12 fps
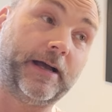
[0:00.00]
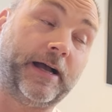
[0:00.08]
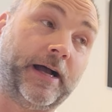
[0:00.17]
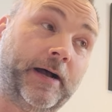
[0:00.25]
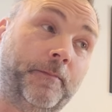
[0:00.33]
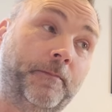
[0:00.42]

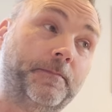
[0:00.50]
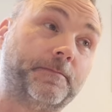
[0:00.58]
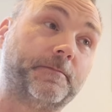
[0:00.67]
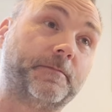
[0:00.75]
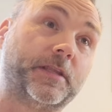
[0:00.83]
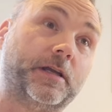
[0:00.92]
Um,
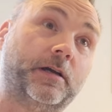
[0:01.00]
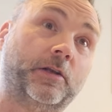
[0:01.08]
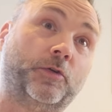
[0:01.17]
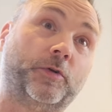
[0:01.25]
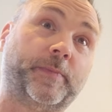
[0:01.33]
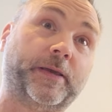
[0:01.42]
a
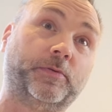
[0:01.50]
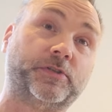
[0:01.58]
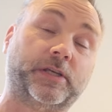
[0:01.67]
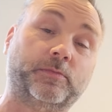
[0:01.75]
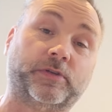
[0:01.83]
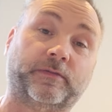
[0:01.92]
lot of people
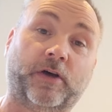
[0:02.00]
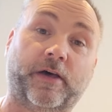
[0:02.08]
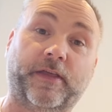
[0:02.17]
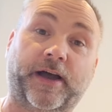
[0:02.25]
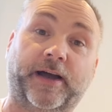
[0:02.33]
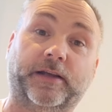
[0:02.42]
seem to have
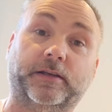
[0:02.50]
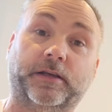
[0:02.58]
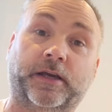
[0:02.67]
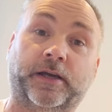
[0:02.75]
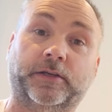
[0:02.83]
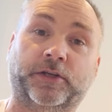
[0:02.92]
liked that,
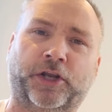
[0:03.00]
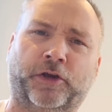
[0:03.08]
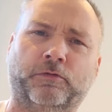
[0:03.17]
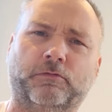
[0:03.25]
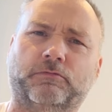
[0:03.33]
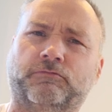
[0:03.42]
uh, you
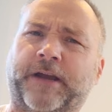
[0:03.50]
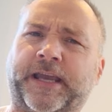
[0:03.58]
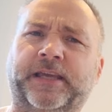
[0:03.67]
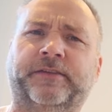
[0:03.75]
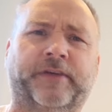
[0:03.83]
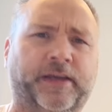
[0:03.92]
know,
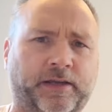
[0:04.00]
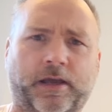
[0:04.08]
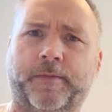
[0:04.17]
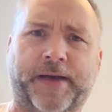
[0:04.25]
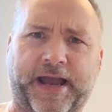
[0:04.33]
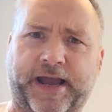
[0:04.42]
raving
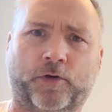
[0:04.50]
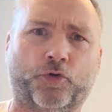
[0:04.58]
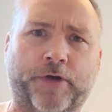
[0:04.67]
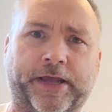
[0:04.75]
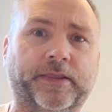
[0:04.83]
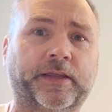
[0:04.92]
about how
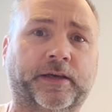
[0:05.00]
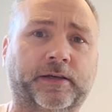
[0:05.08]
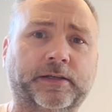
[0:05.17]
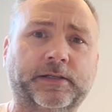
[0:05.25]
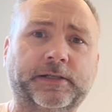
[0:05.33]
great the,